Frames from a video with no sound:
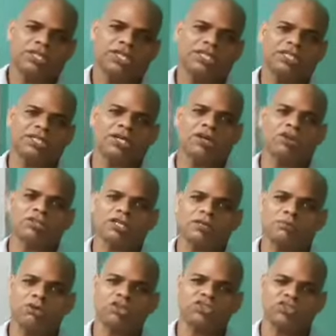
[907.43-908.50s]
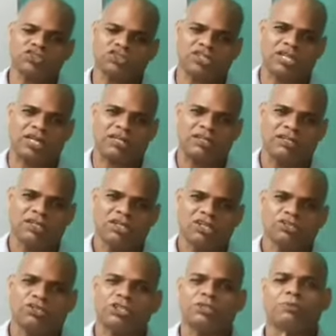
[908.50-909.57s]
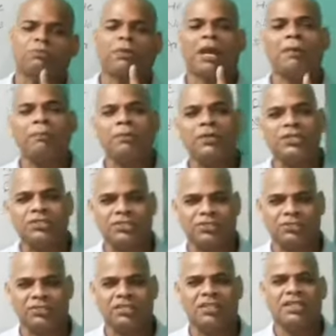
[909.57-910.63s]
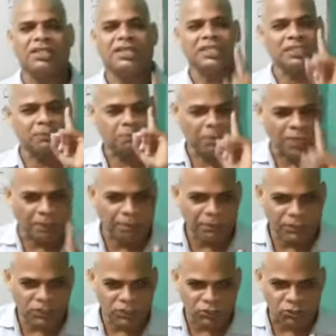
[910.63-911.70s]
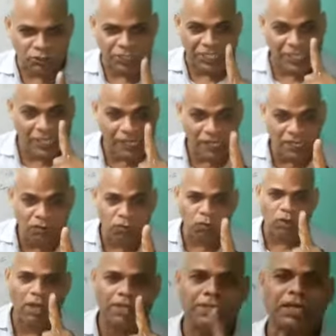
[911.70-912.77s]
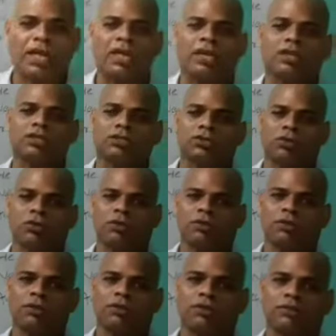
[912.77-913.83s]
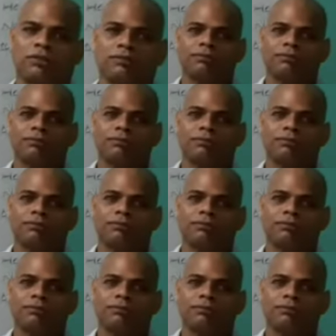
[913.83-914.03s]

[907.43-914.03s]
in their outermost shell, so it prefers to gain 1 electron.